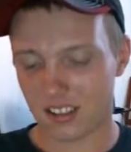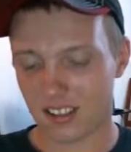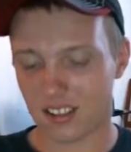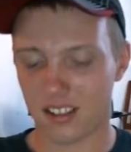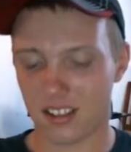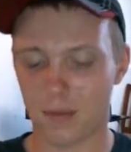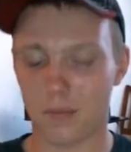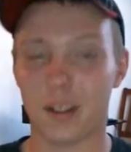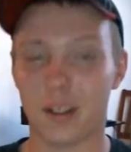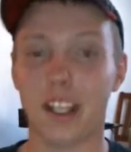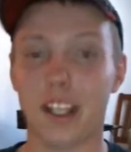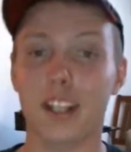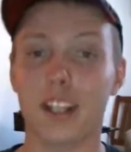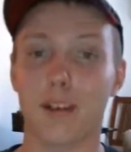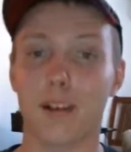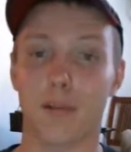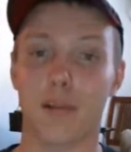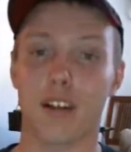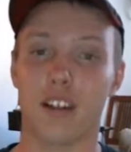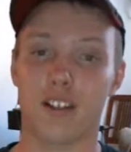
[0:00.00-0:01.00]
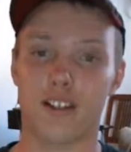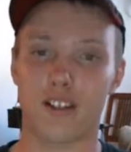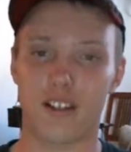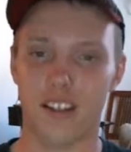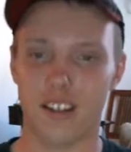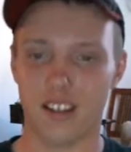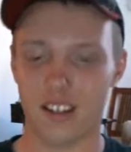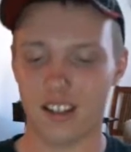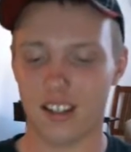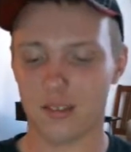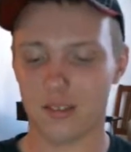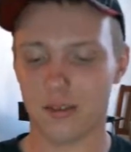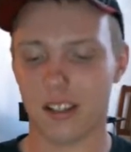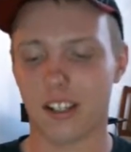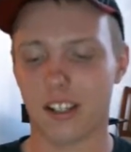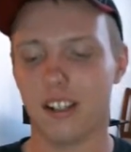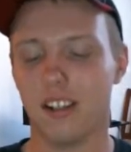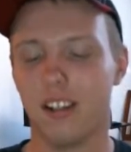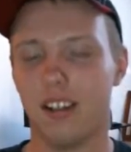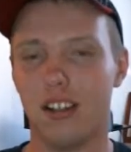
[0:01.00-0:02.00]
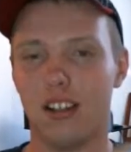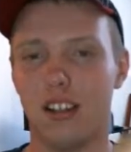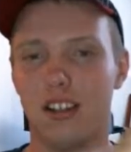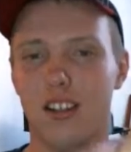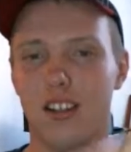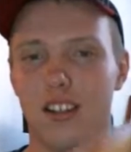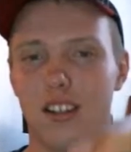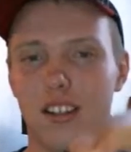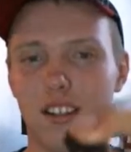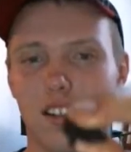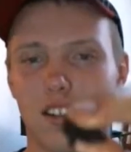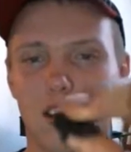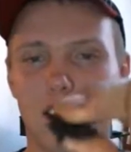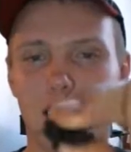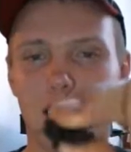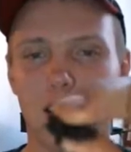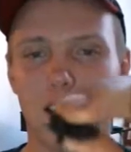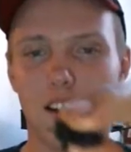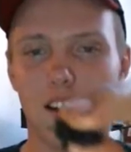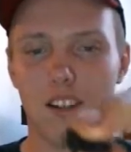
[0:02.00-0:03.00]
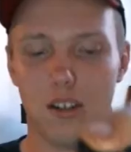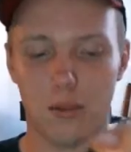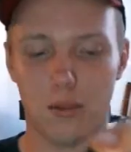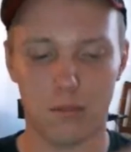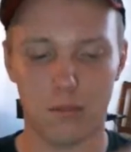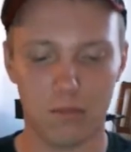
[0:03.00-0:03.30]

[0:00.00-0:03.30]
A beginner pinch. That's what I call it. Oh.